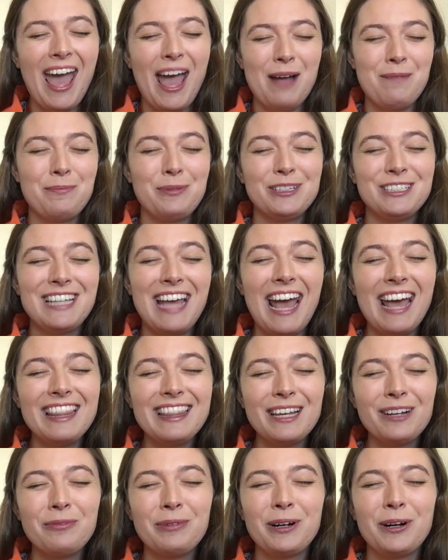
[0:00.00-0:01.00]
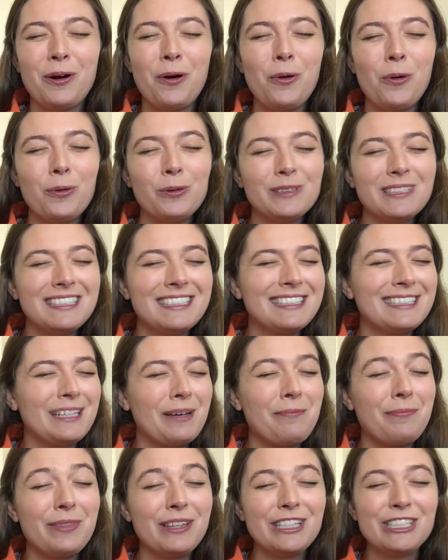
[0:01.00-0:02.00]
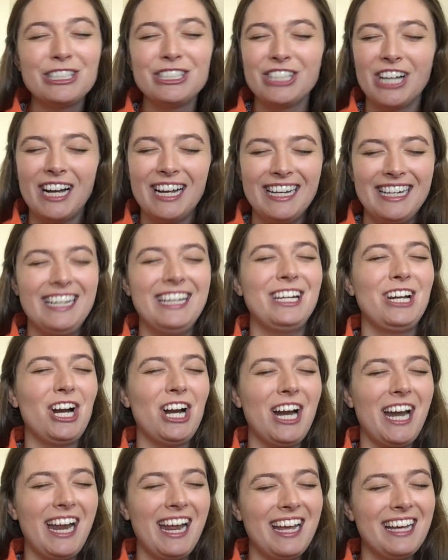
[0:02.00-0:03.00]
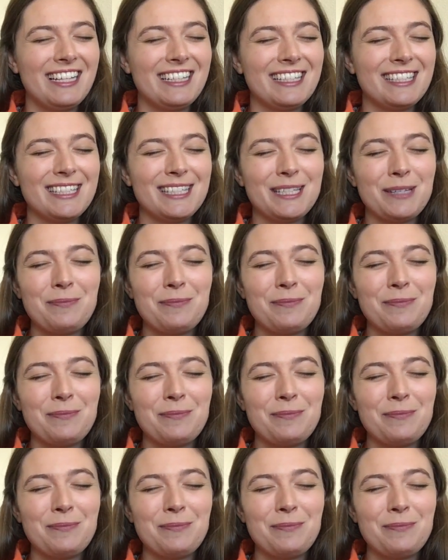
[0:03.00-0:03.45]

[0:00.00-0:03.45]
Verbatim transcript: and pretend like we are holding something shiny in our hands.